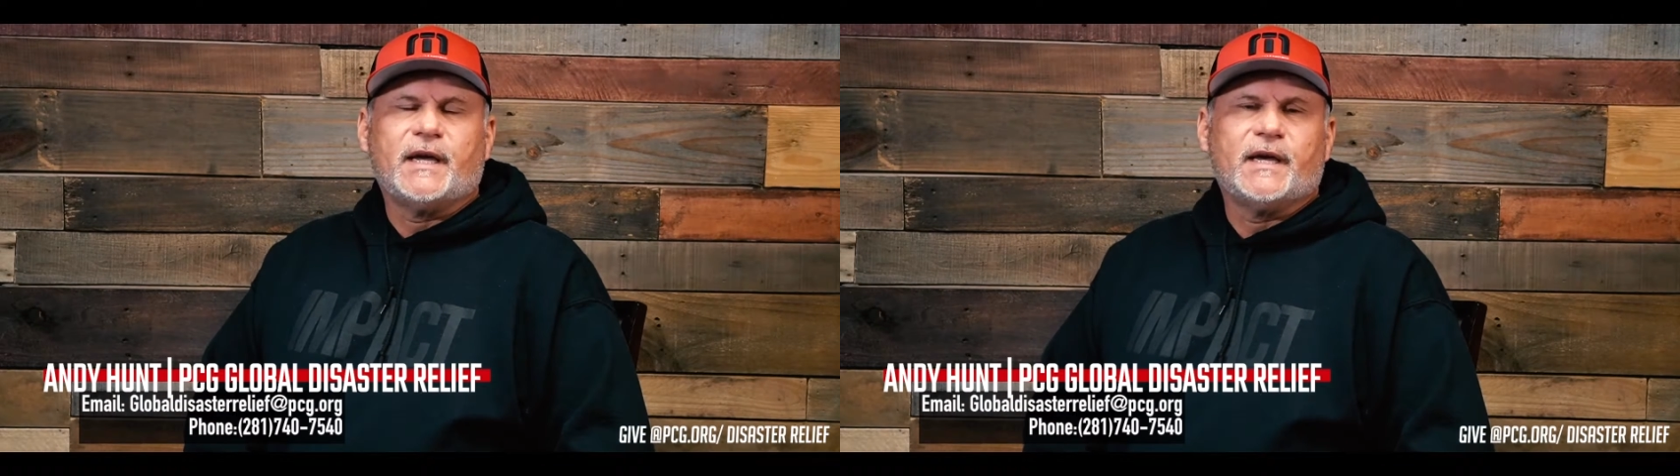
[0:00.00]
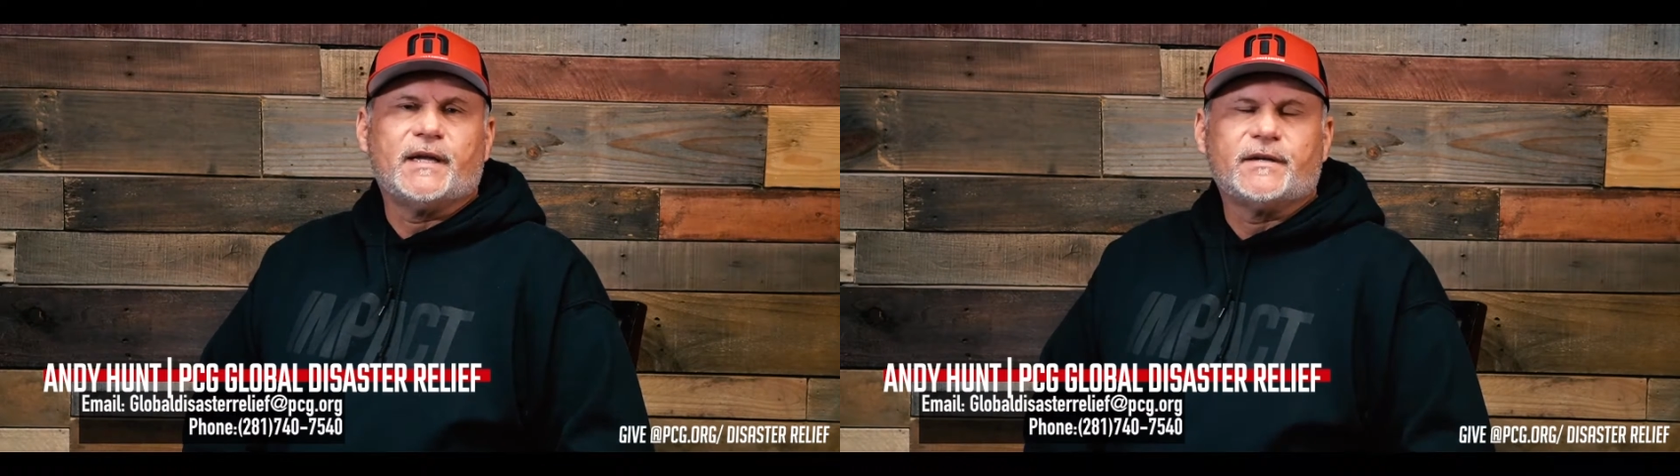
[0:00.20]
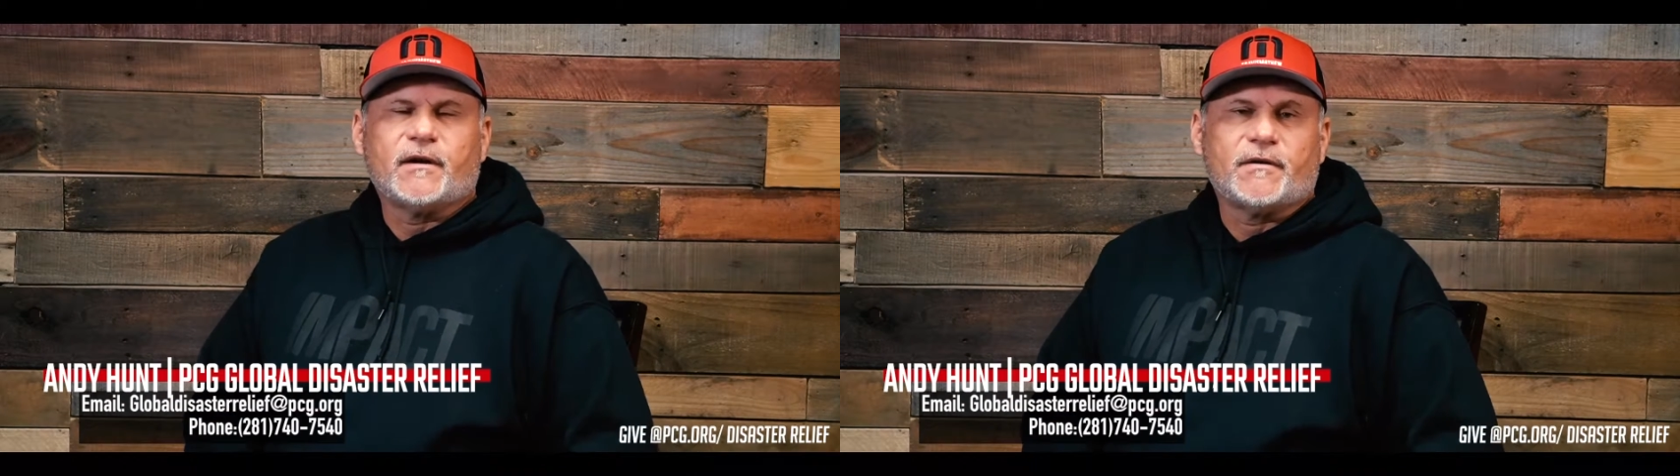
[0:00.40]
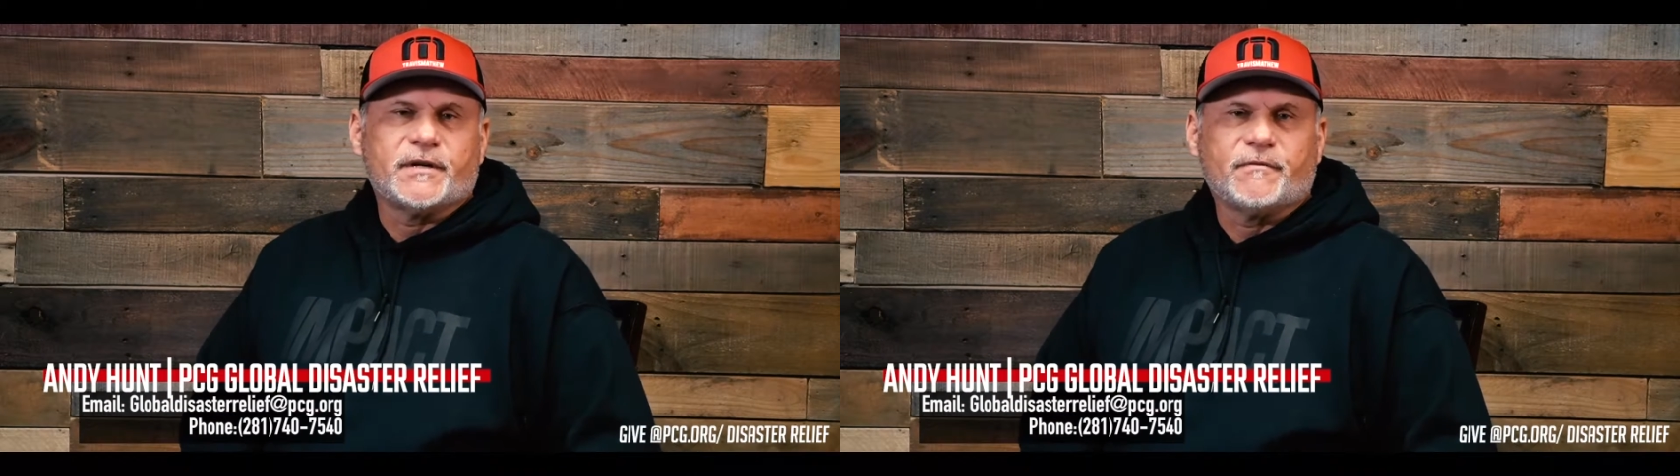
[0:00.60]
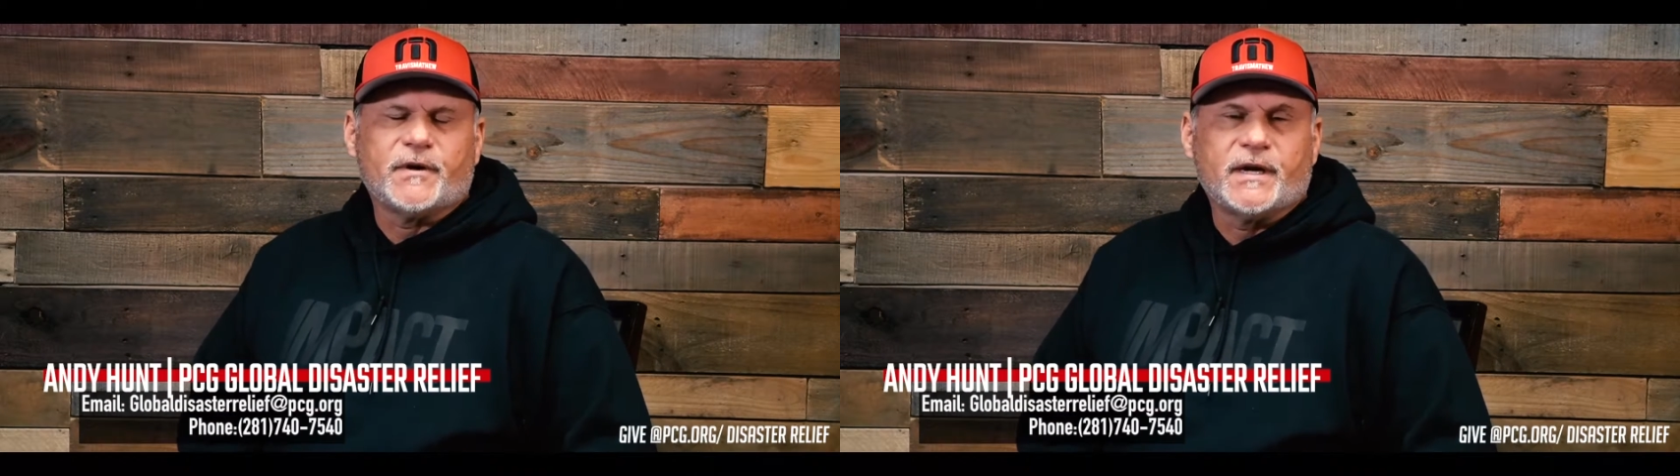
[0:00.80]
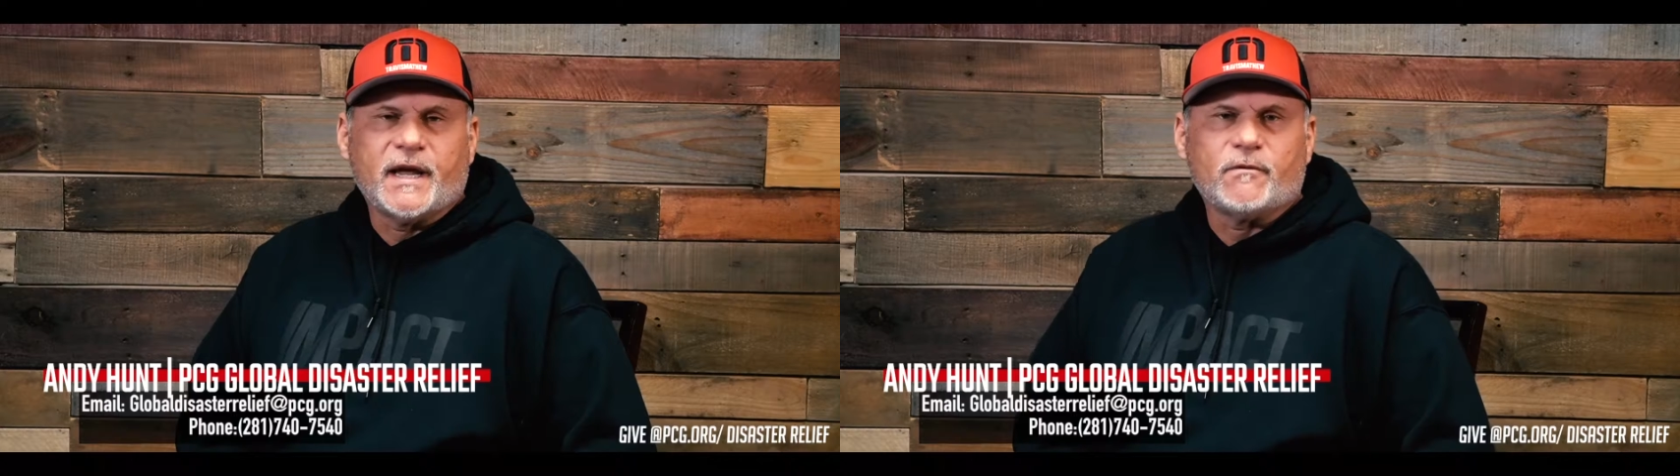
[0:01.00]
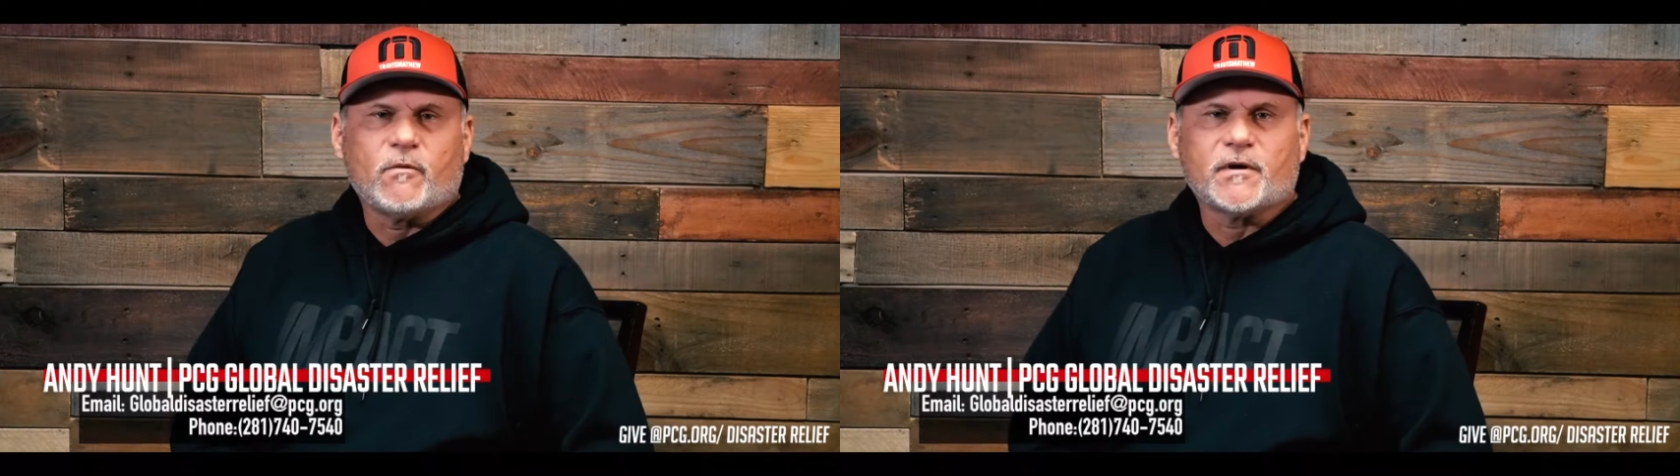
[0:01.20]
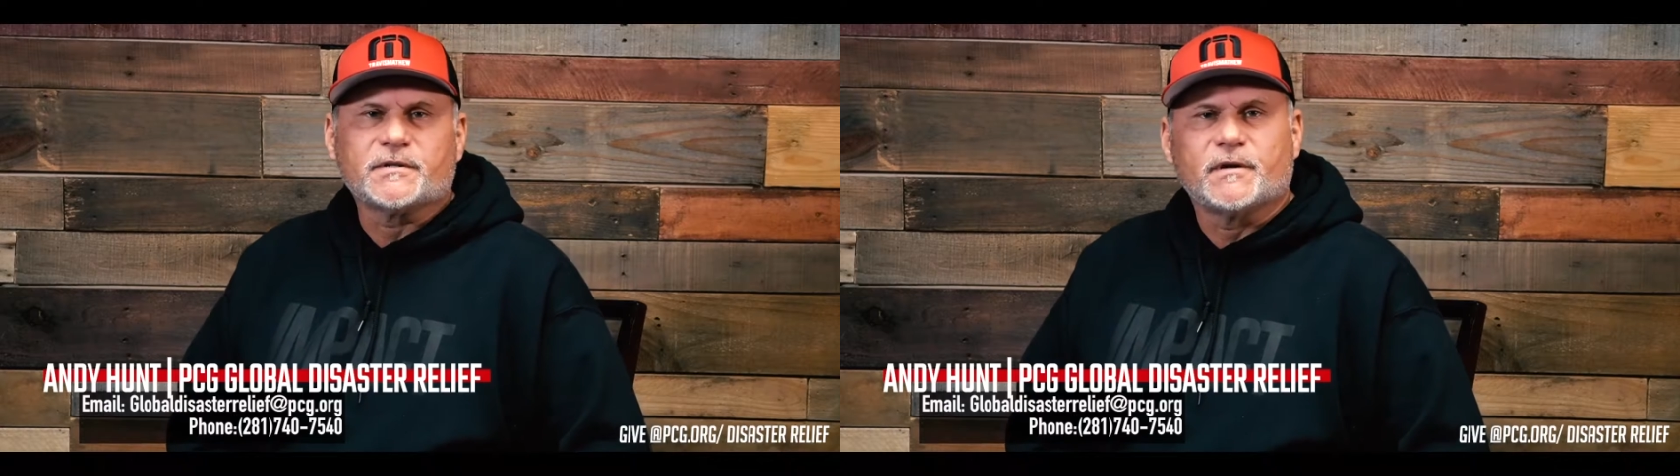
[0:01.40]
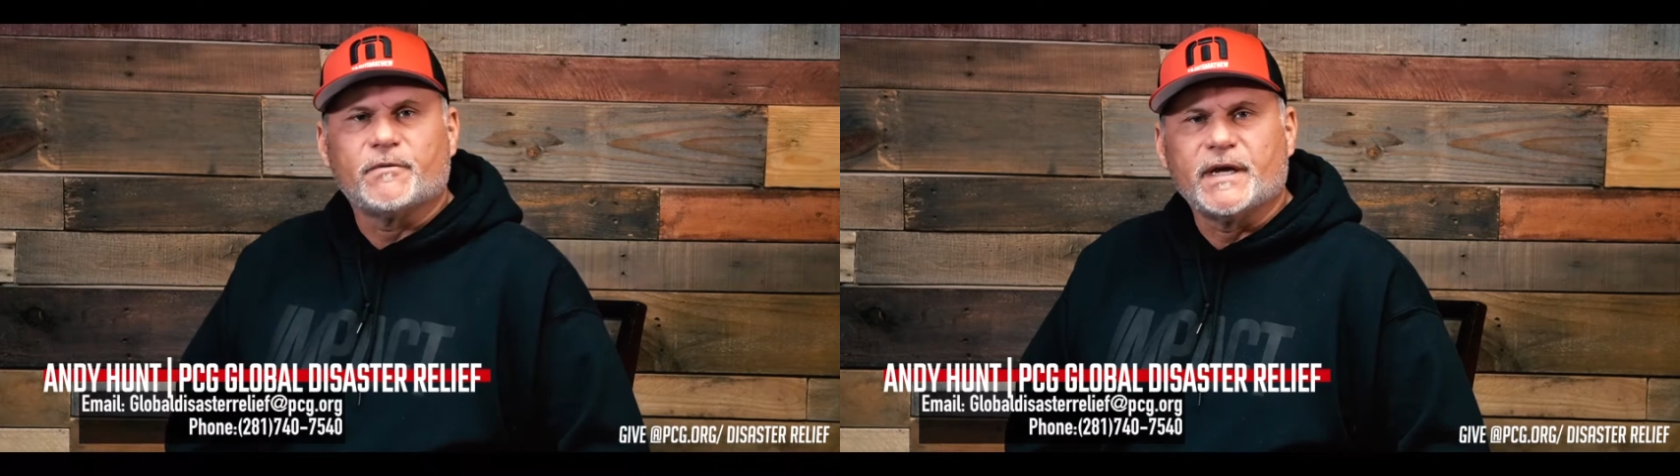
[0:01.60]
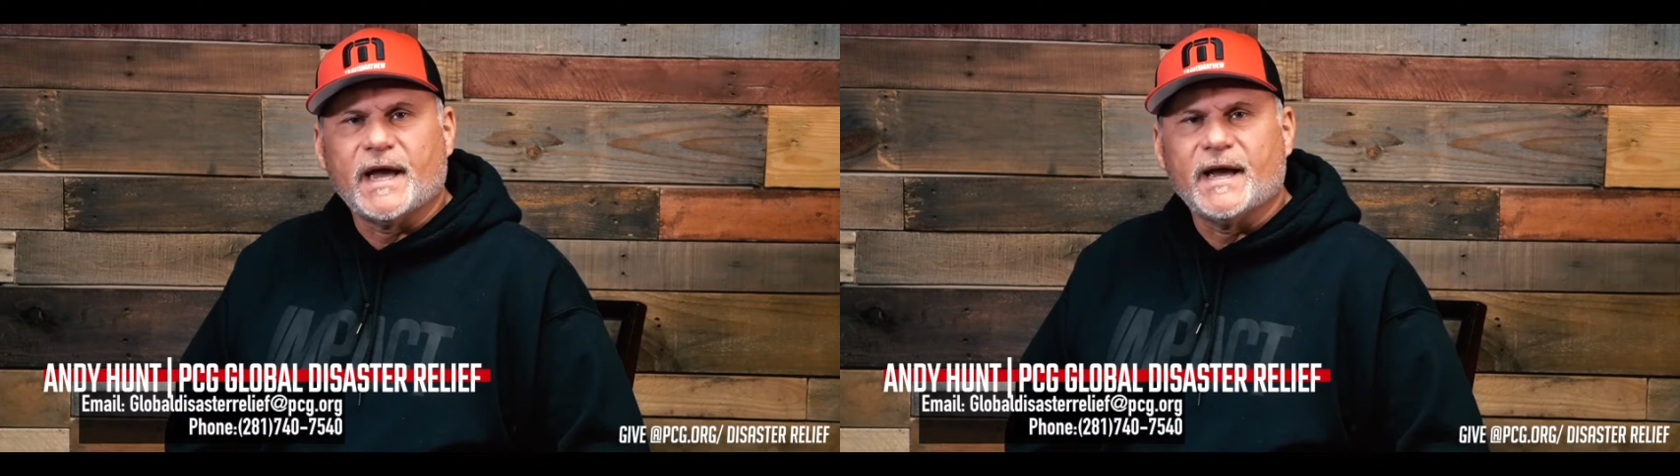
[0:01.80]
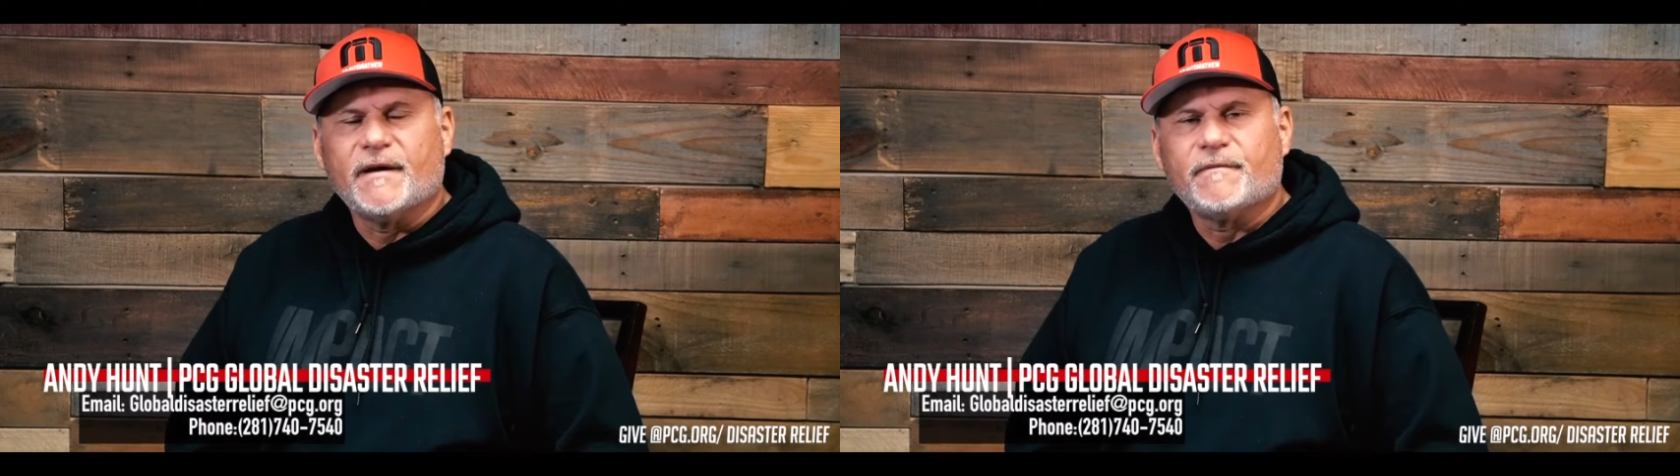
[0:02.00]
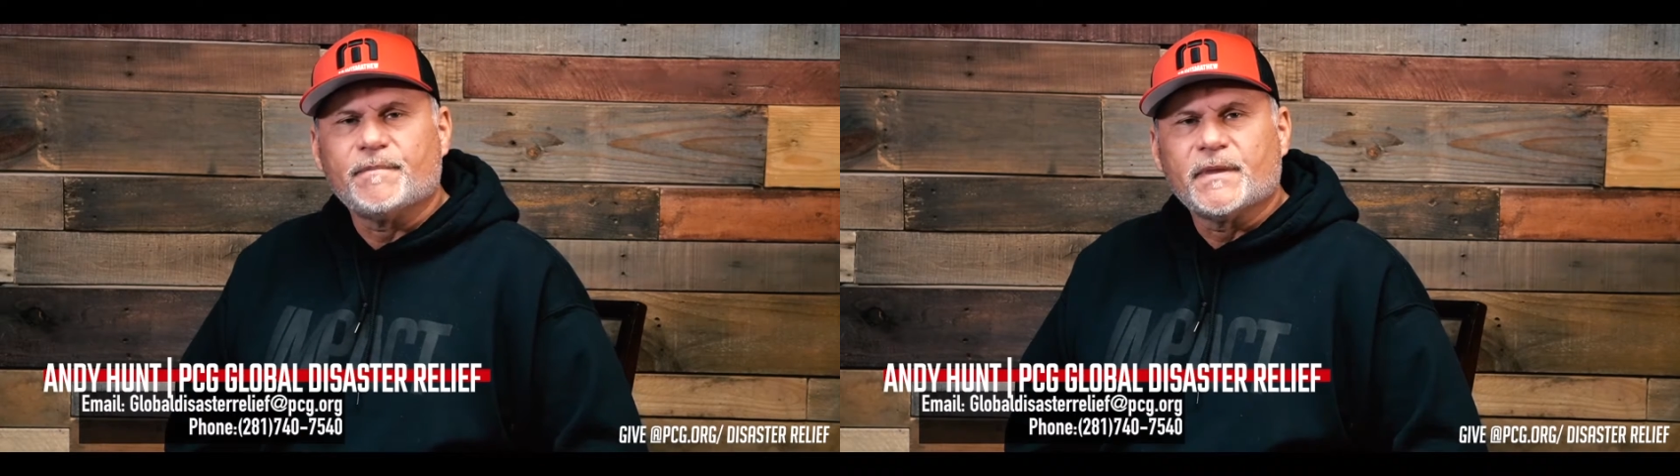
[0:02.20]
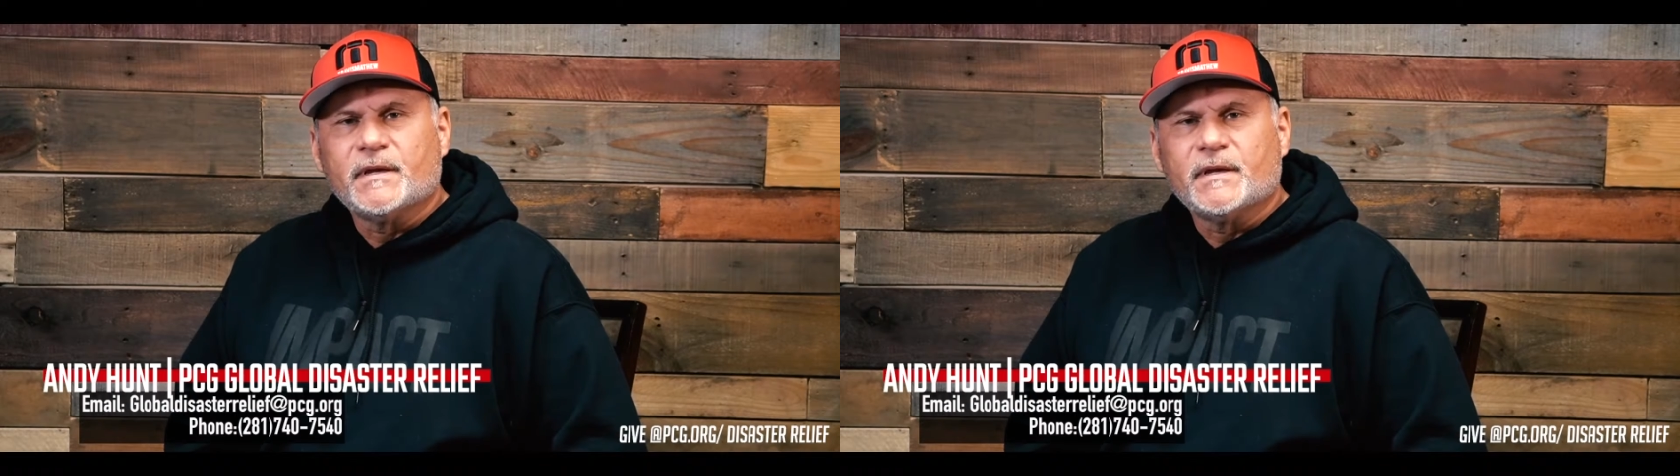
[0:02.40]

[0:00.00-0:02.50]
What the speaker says: and our different networks that we have.